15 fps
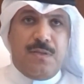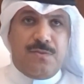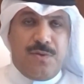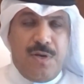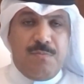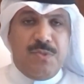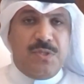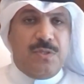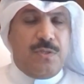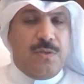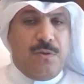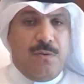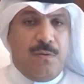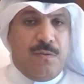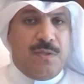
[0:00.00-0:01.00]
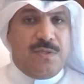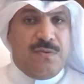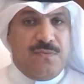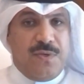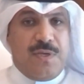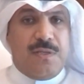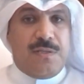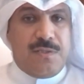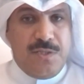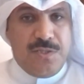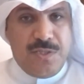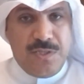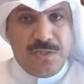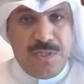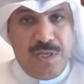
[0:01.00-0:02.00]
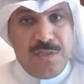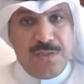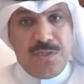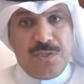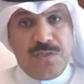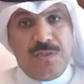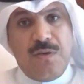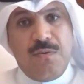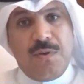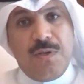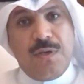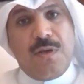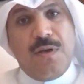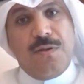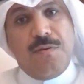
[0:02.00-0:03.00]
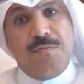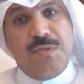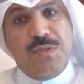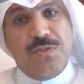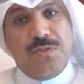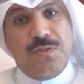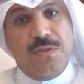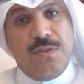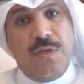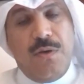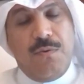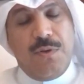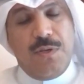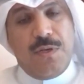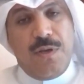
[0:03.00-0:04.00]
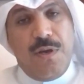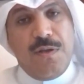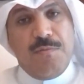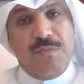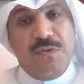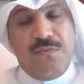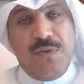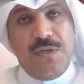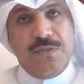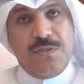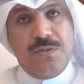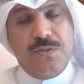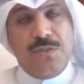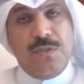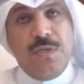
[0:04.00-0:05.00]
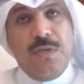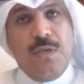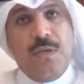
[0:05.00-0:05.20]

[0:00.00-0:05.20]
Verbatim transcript: and remedy all the difficulties and challenges our economies our economy faces,